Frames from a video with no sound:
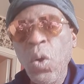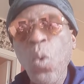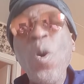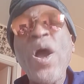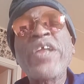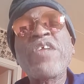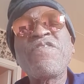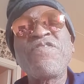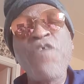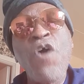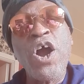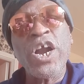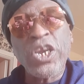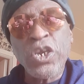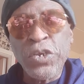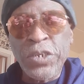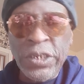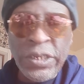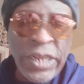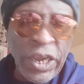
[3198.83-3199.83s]
Why the
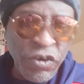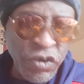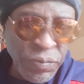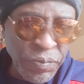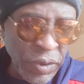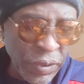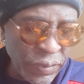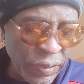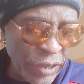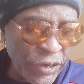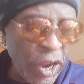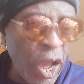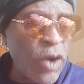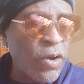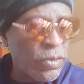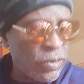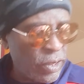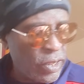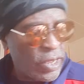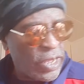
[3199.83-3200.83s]
fuck you say that Christmas song?
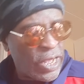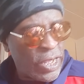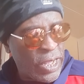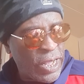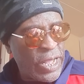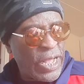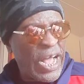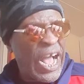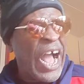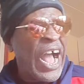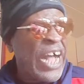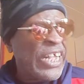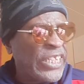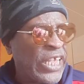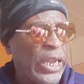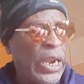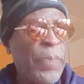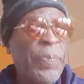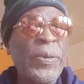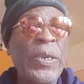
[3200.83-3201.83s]
Now,
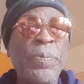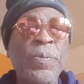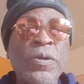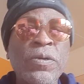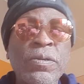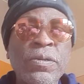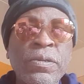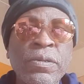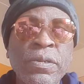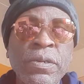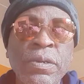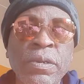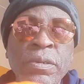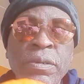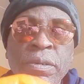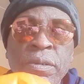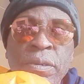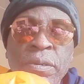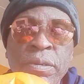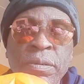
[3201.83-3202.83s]
tell the people.
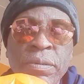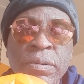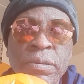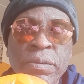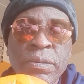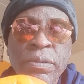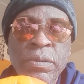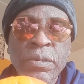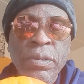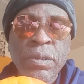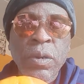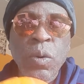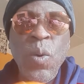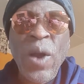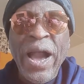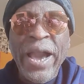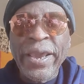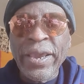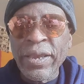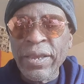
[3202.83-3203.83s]

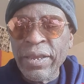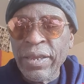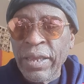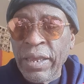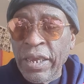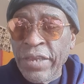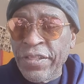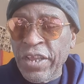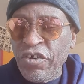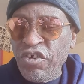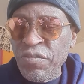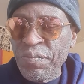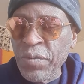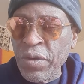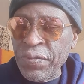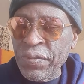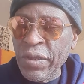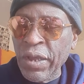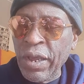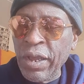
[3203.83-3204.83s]
Why? It's a
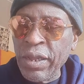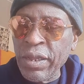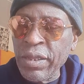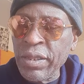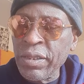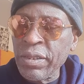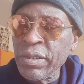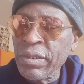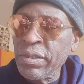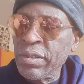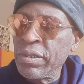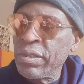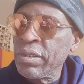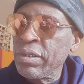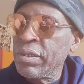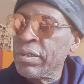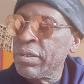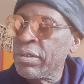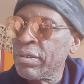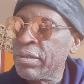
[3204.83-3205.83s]
Christmas song.
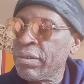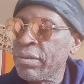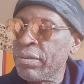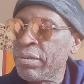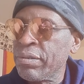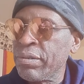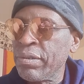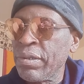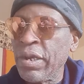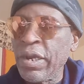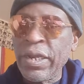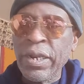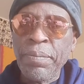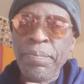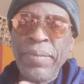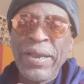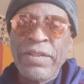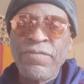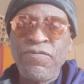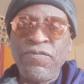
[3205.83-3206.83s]
Got a
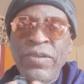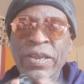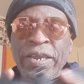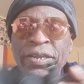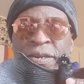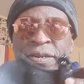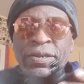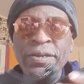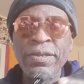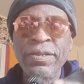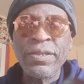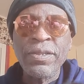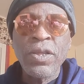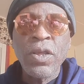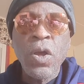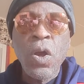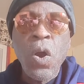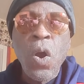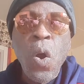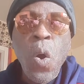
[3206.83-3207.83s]
bat flying in it.
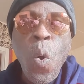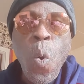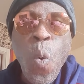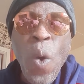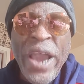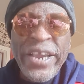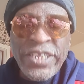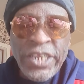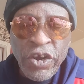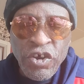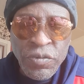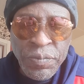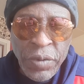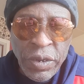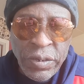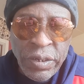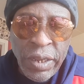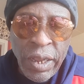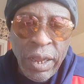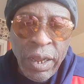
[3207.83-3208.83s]
Why is it a
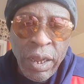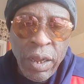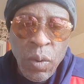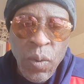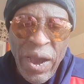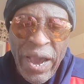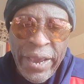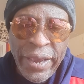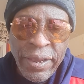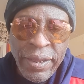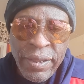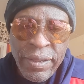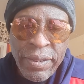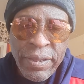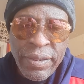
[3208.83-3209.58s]
Christmas song? Why?